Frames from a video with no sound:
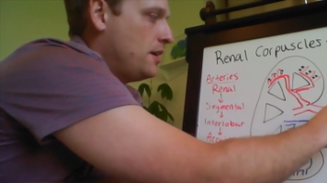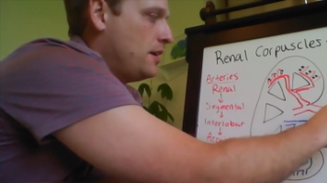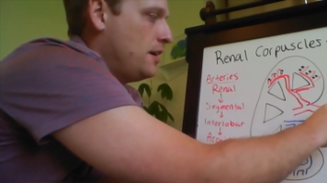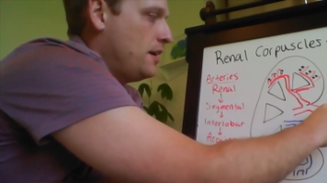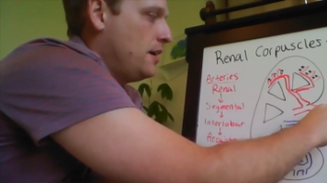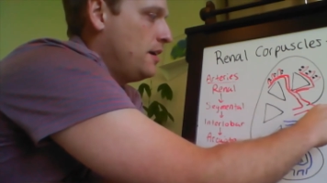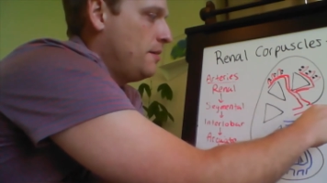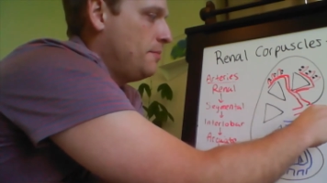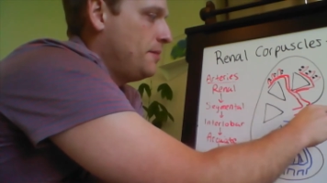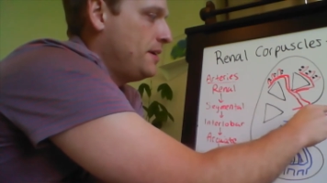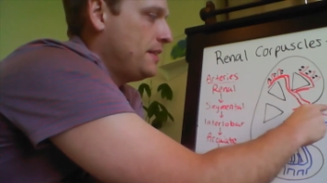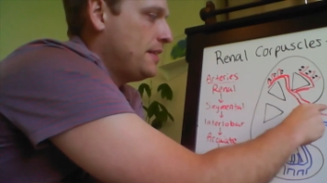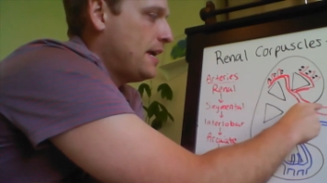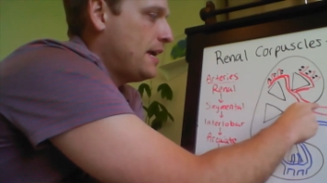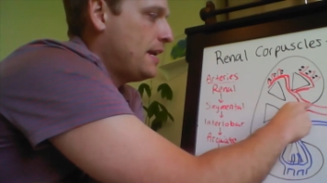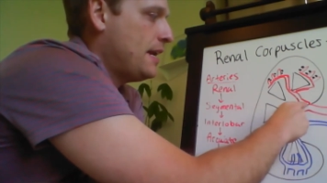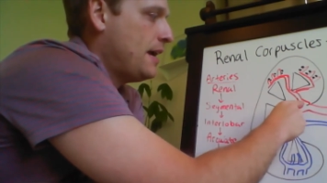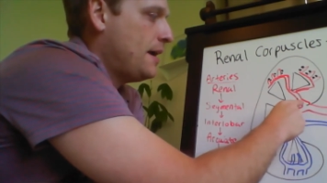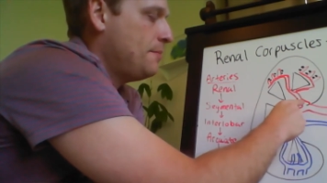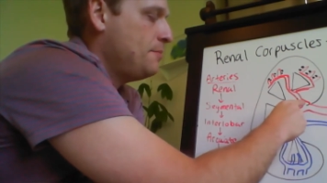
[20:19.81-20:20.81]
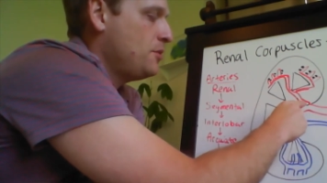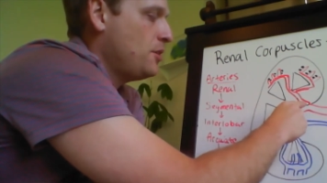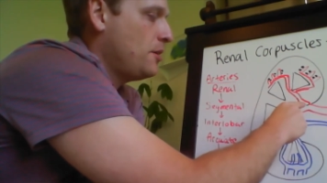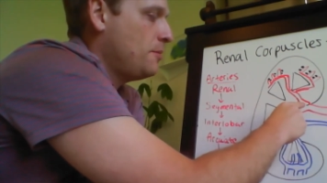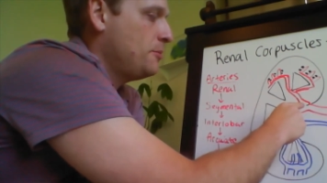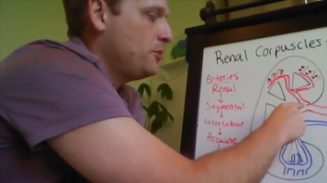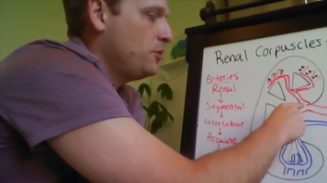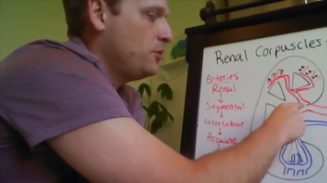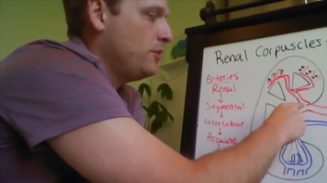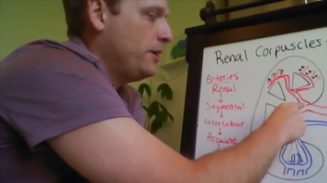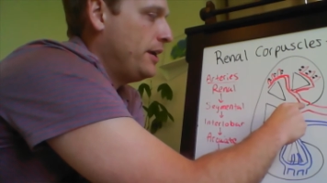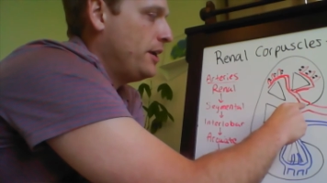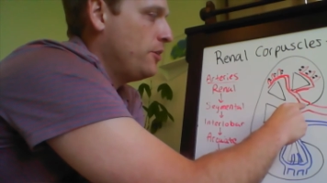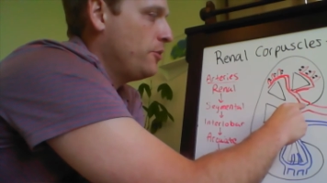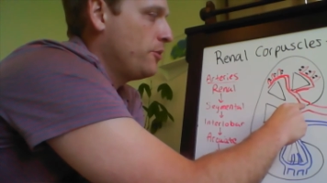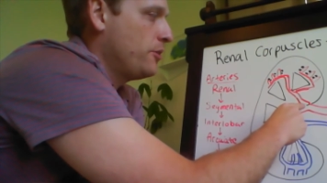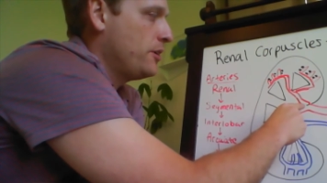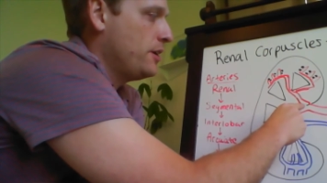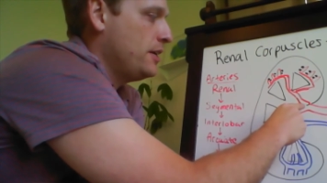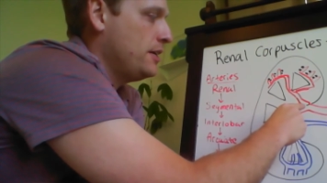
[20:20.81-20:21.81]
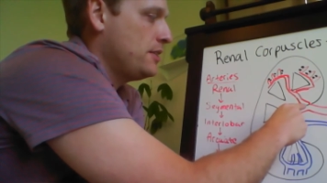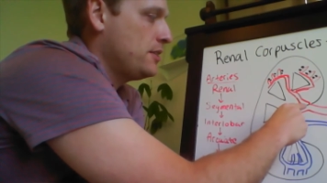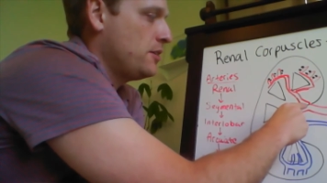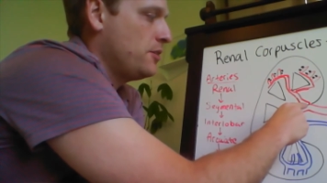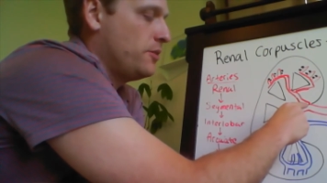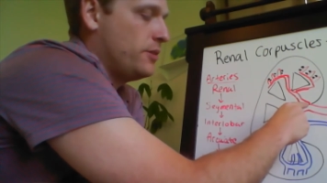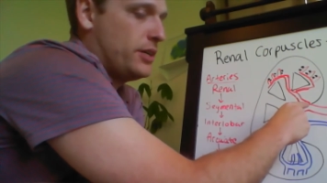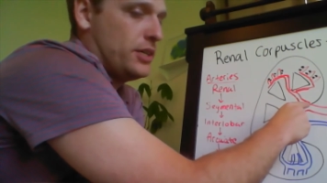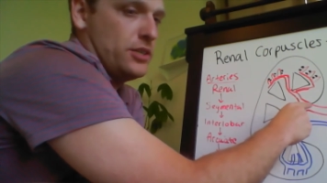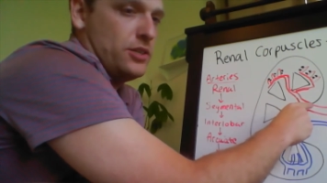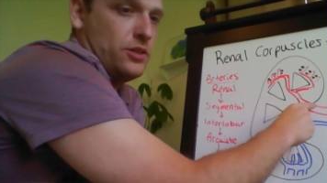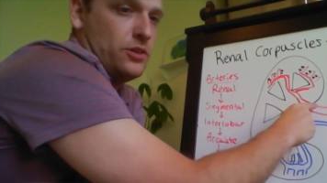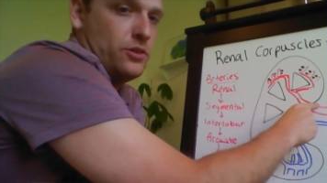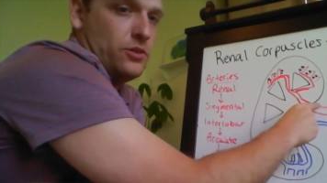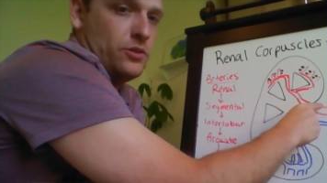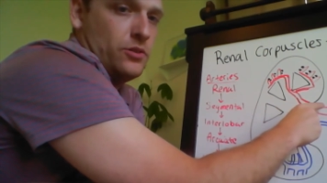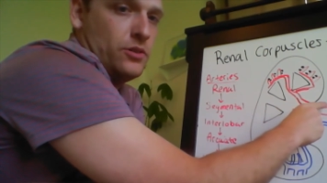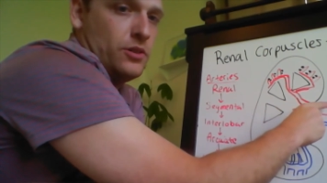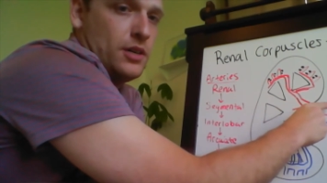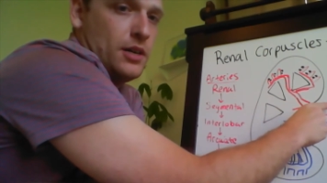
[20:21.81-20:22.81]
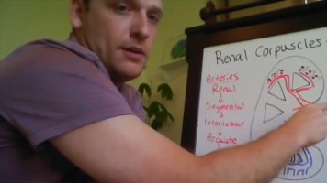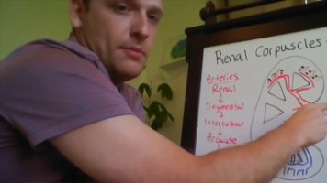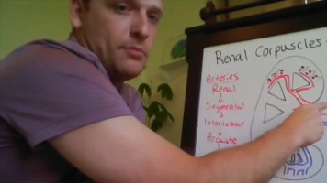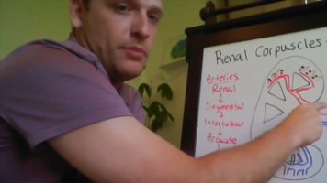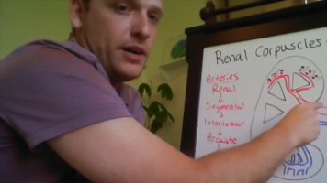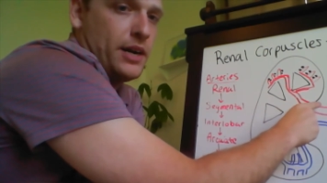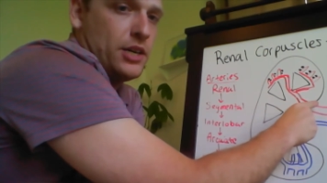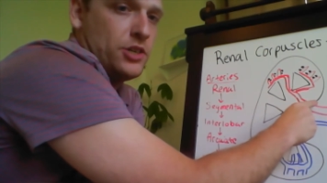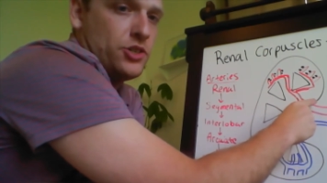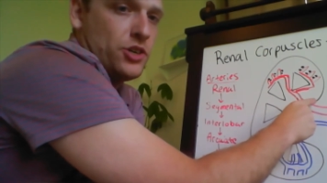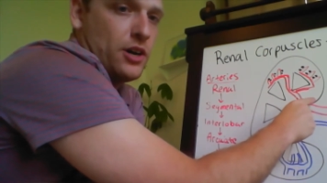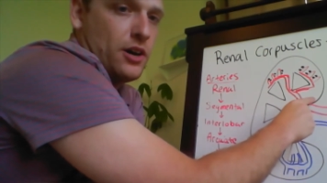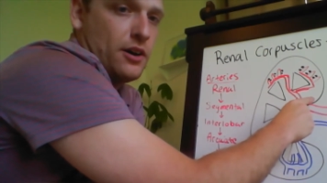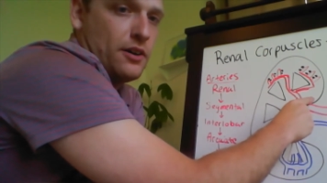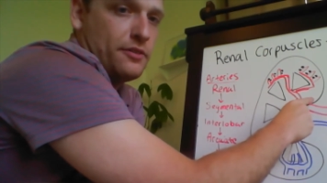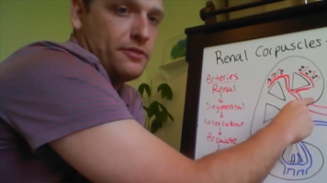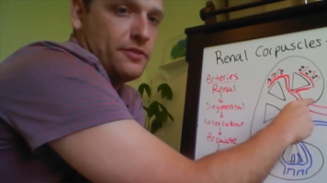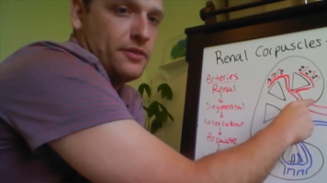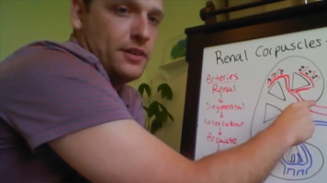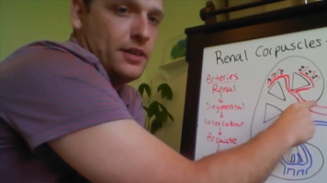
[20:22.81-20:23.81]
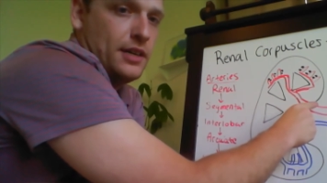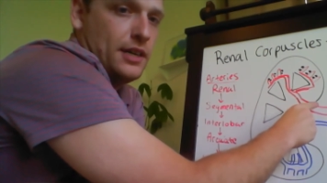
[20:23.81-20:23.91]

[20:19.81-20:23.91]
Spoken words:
and that abdominal aorta is going to branch off